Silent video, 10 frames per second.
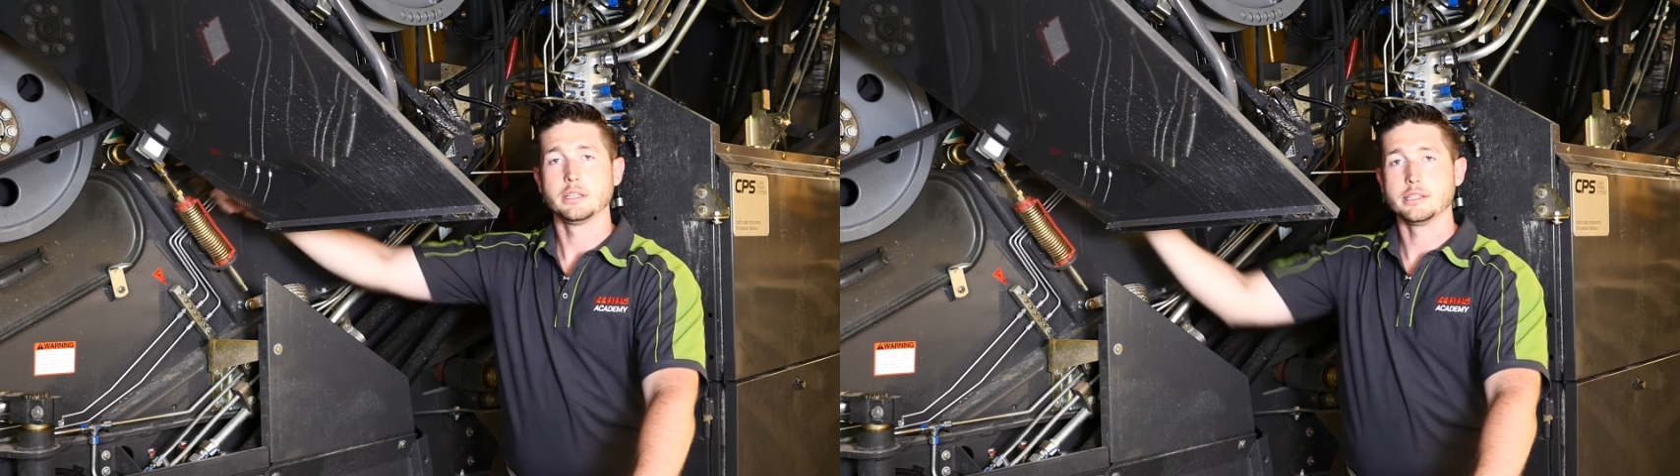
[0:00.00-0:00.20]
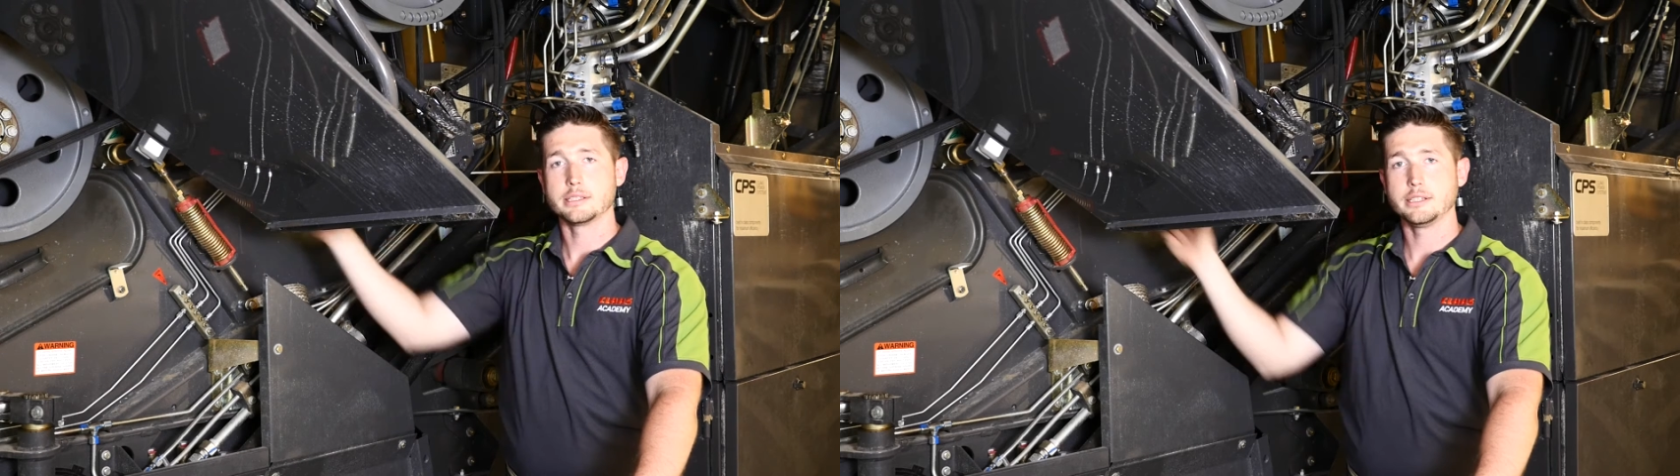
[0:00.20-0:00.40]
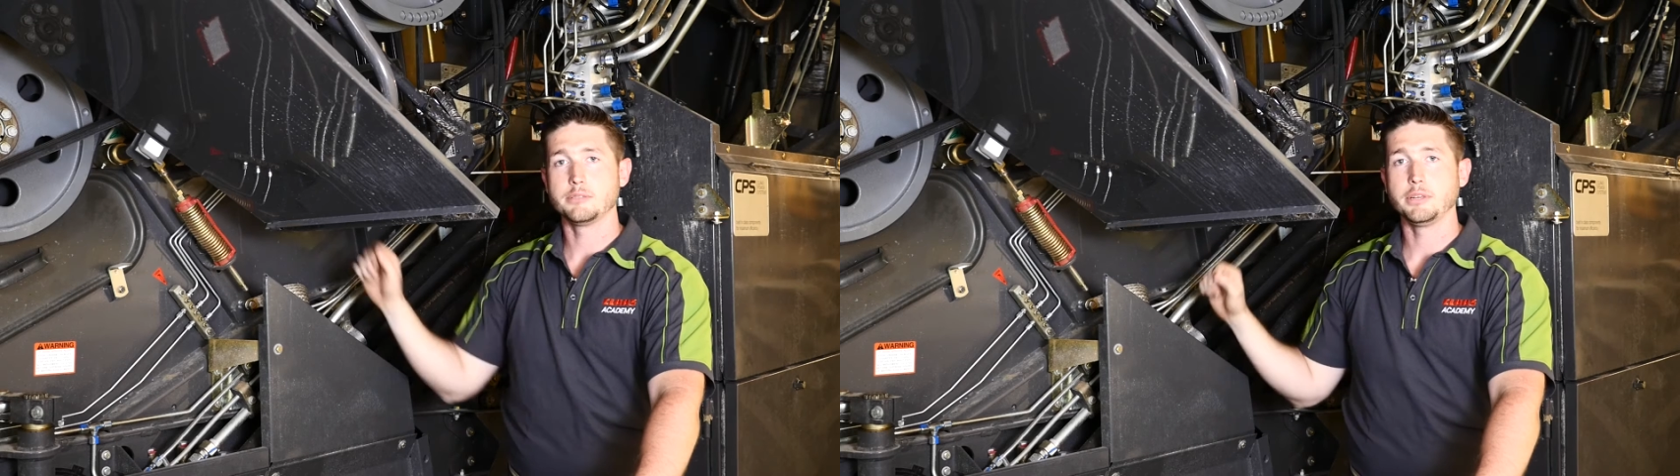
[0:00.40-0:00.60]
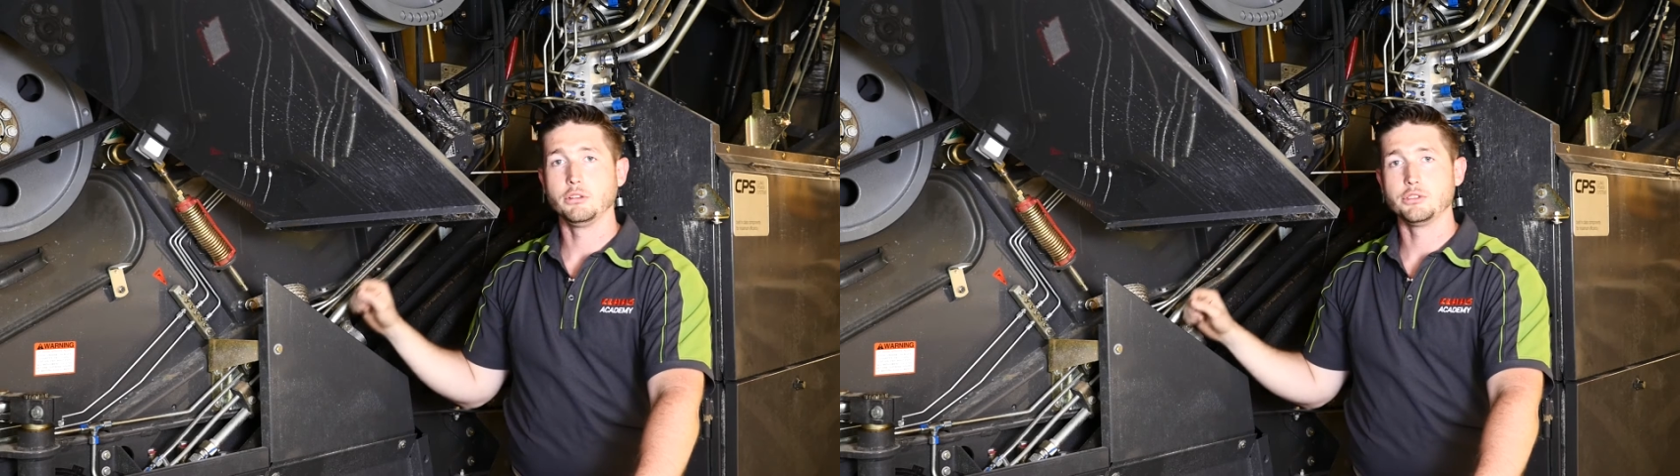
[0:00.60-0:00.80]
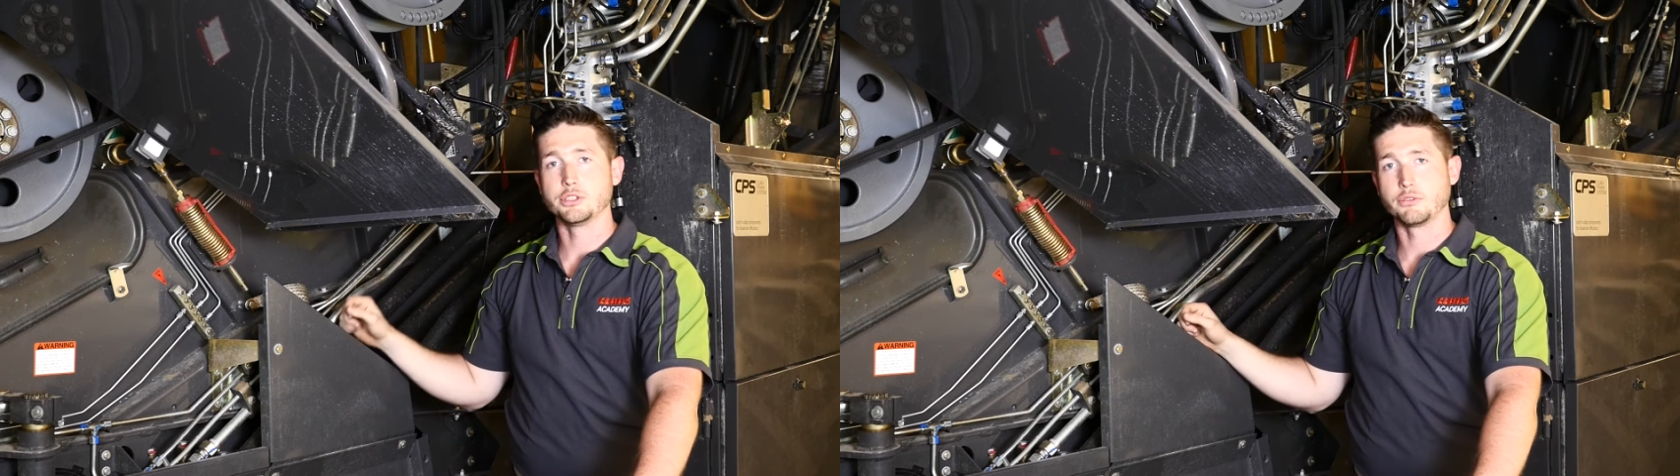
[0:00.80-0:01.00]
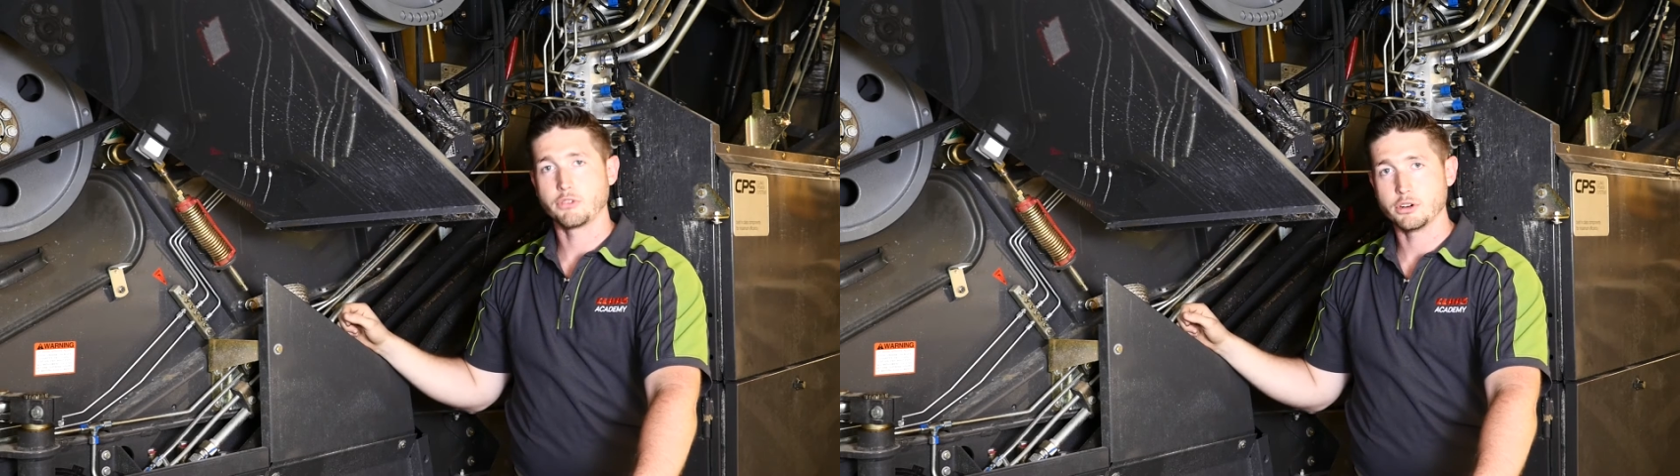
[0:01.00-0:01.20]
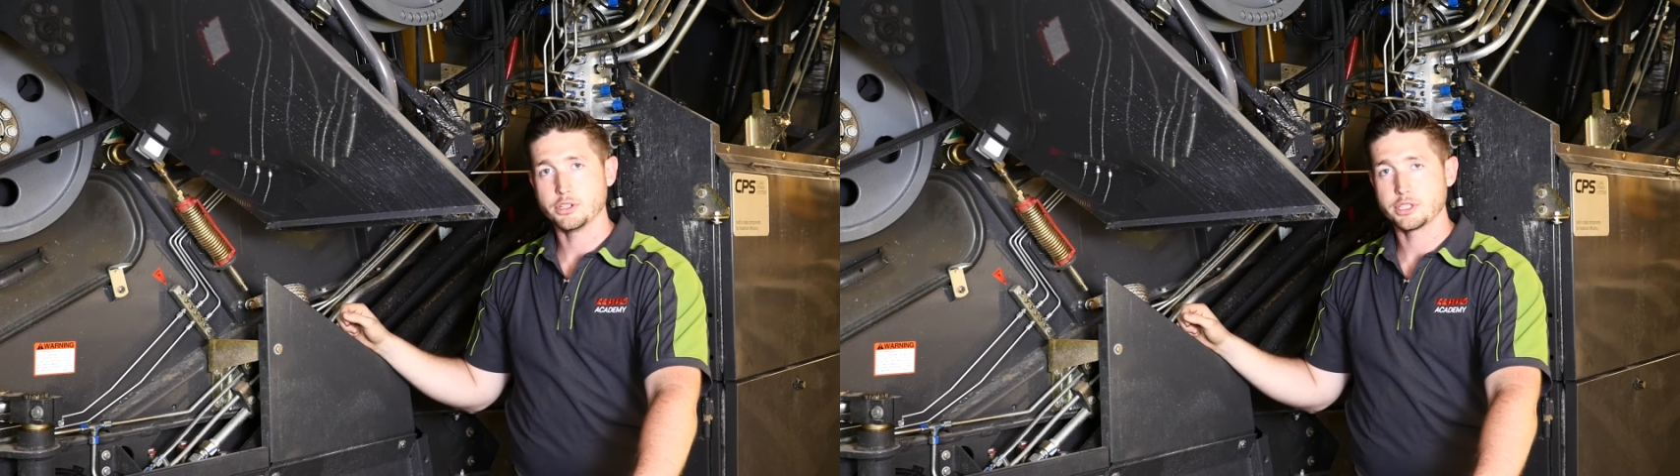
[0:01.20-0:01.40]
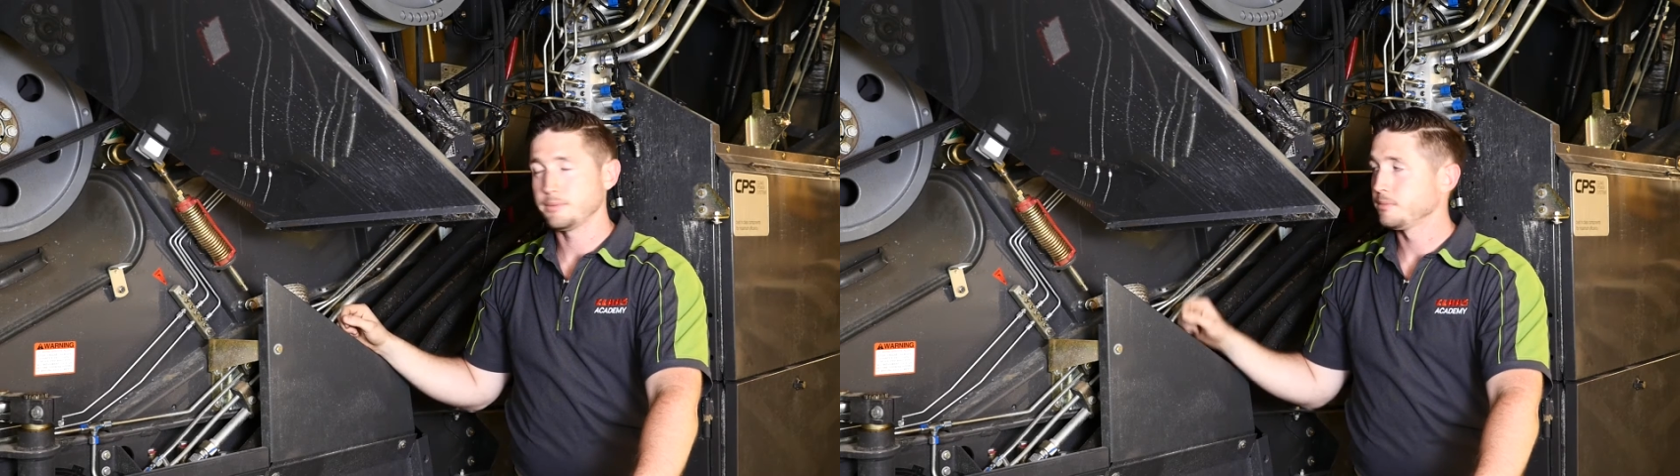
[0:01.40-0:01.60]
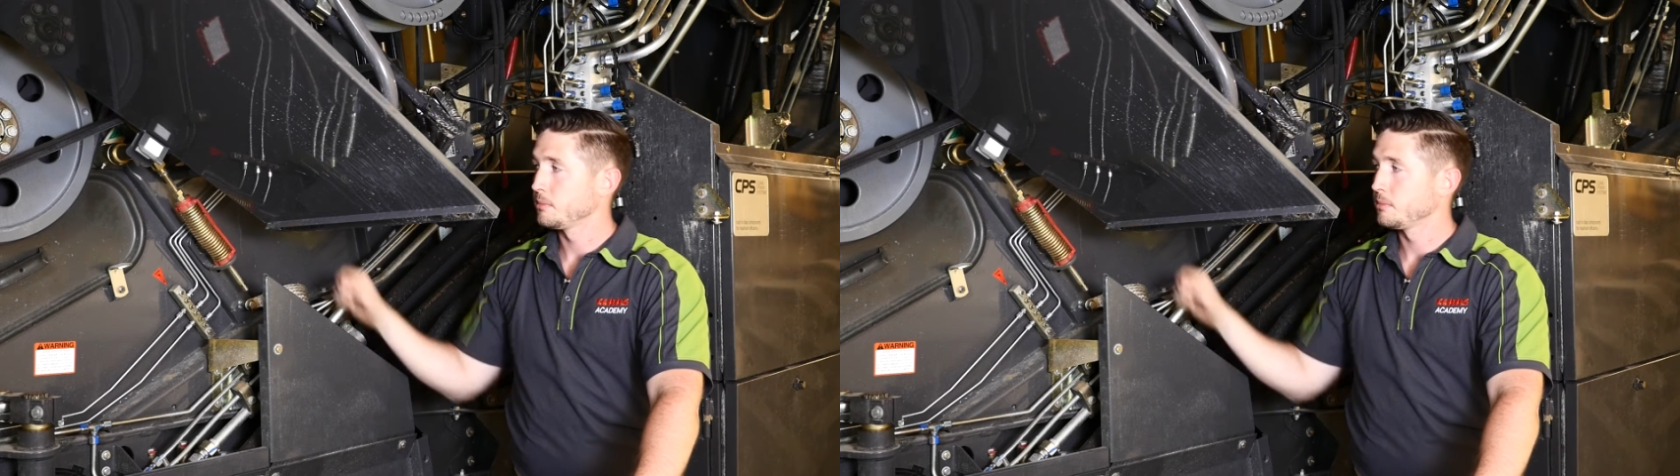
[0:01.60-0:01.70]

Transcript: This needs to be loosened first,